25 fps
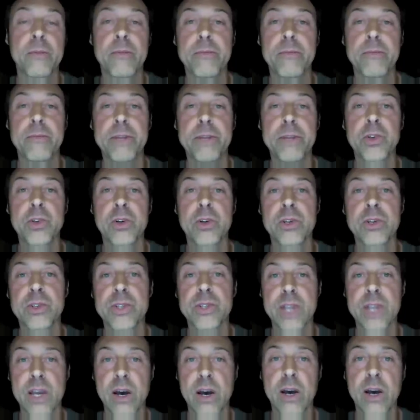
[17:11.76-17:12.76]
Be sure to
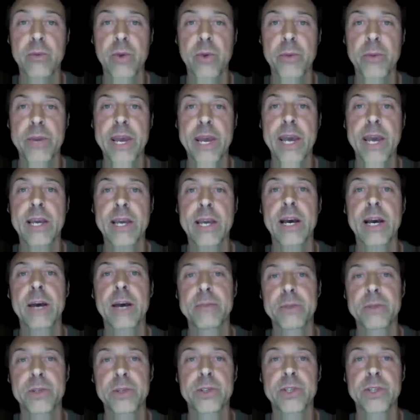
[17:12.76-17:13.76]
stay on when we hang up.
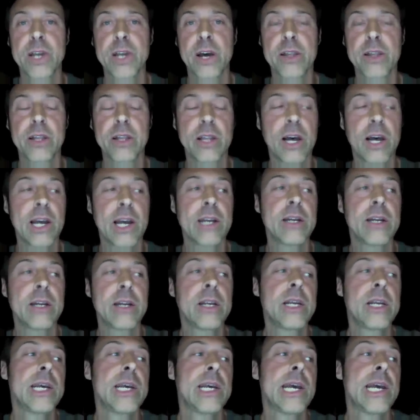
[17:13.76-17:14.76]
Just stay on the line.
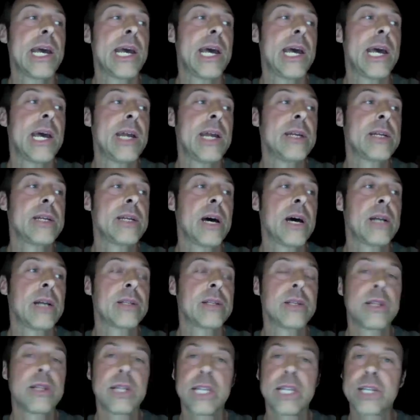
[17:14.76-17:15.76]
And
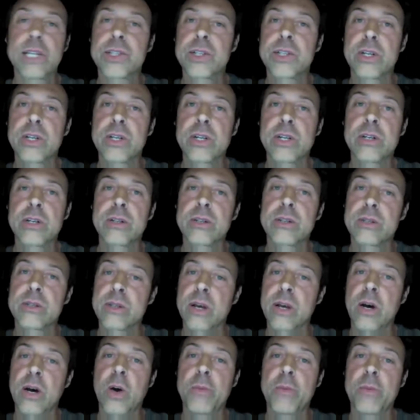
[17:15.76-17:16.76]
to the listeners,
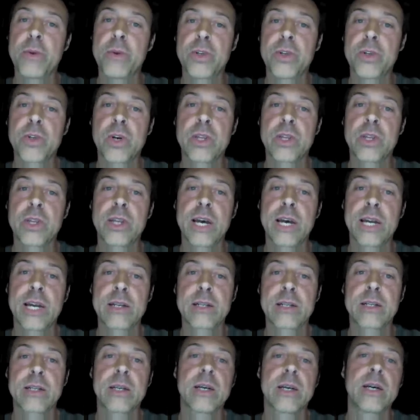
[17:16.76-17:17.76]
I hope you enjoyed
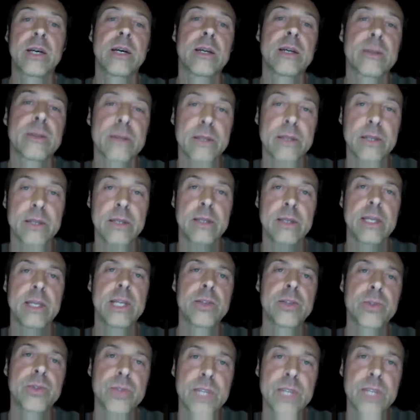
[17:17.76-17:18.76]
that
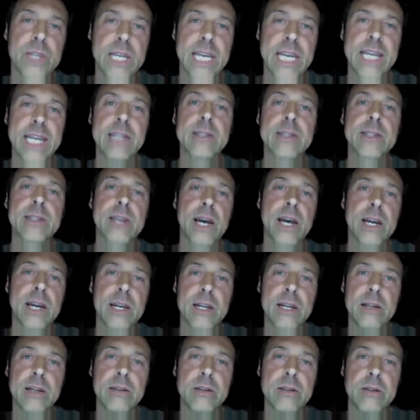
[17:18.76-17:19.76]
interesting
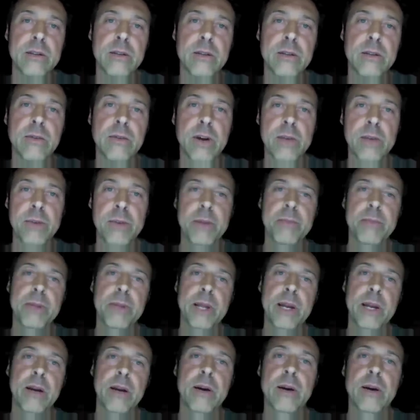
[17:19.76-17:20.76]
insight into the rugby
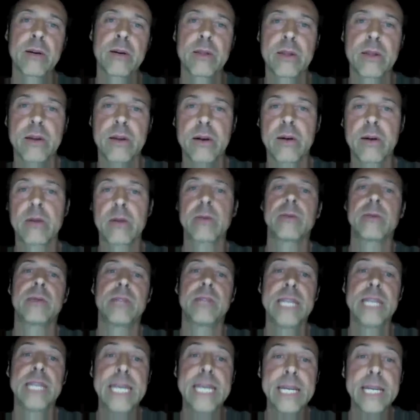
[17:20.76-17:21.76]
player, their
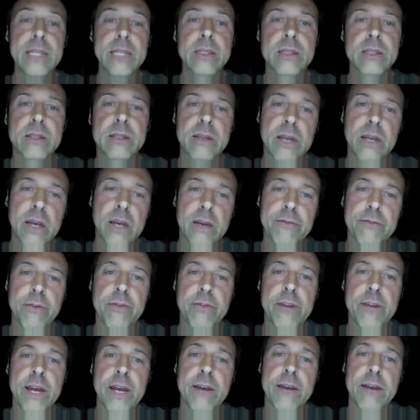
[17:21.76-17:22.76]
needs for
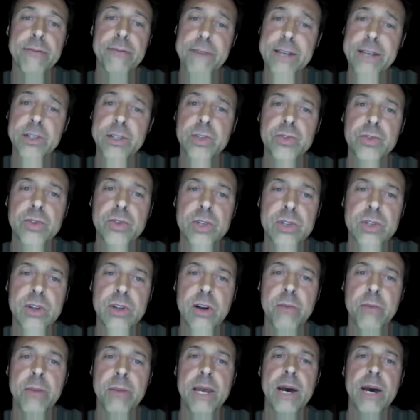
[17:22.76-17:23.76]
fascial stretch
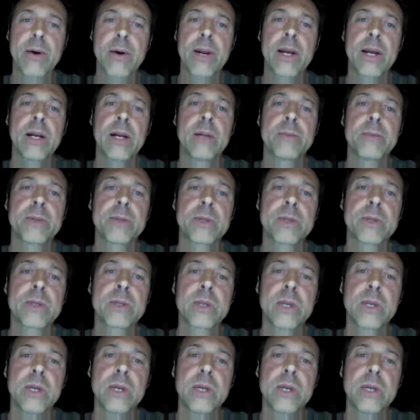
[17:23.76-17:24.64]
therapy, how it helps.